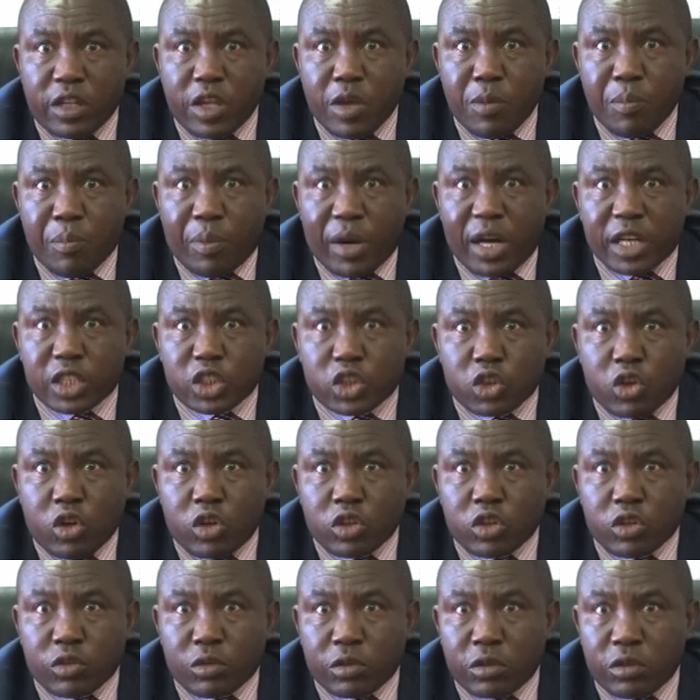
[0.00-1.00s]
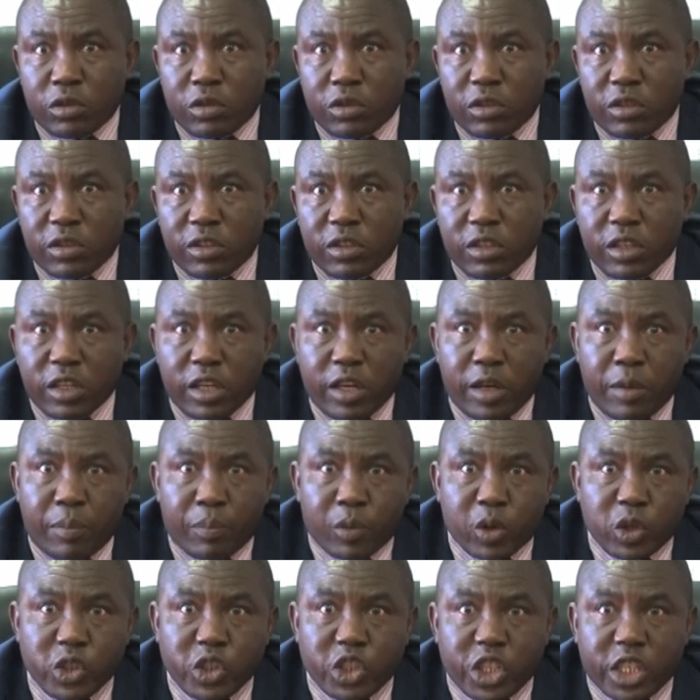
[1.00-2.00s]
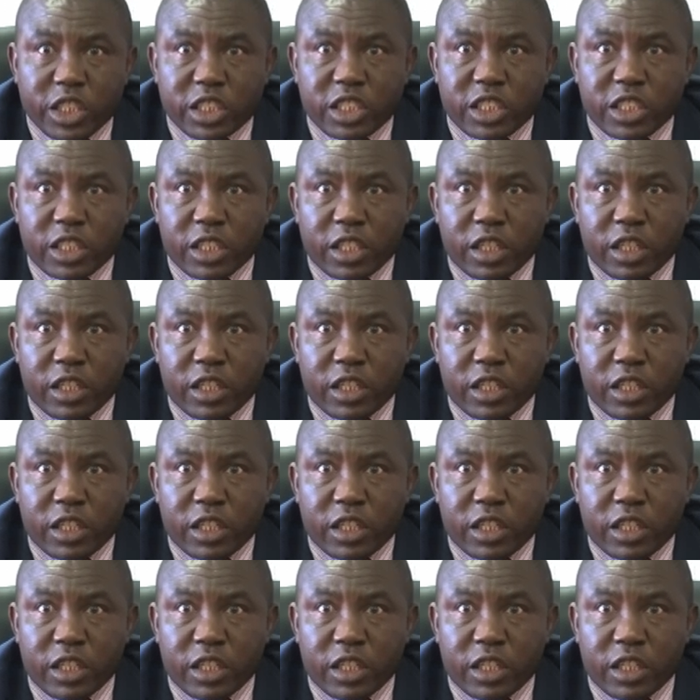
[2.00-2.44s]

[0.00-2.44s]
embarked on a project